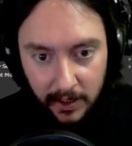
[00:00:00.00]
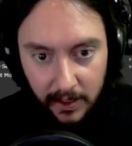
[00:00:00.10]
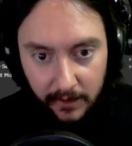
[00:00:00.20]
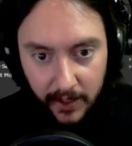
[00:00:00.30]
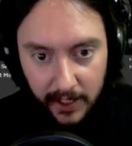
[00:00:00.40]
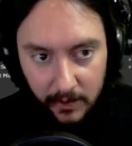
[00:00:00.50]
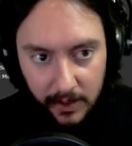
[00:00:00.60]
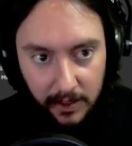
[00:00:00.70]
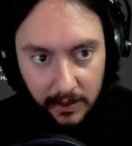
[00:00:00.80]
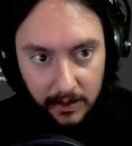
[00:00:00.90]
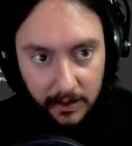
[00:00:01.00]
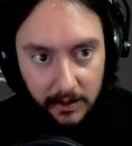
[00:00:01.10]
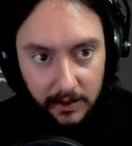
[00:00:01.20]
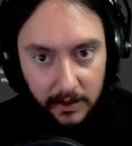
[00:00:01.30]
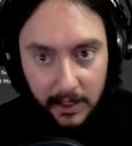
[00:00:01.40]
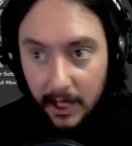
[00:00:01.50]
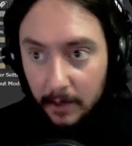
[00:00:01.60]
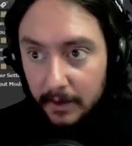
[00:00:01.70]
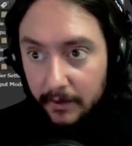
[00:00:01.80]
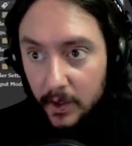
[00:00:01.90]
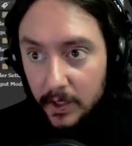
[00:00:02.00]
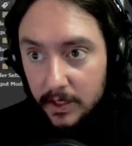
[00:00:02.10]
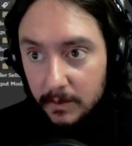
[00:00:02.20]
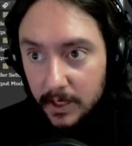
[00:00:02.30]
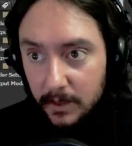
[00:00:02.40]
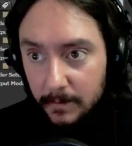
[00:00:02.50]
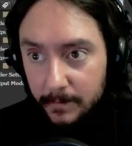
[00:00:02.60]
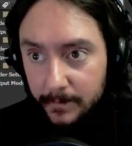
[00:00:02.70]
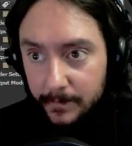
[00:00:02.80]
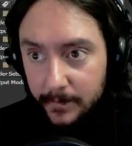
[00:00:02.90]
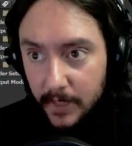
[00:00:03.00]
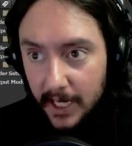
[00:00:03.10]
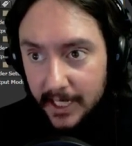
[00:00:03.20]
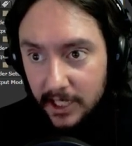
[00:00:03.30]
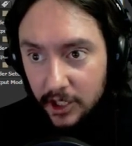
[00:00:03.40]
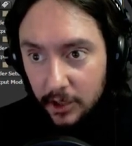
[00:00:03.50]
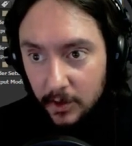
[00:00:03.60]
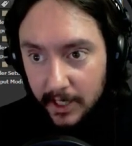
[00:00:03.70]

If you guys want to help me vote on something, I need you to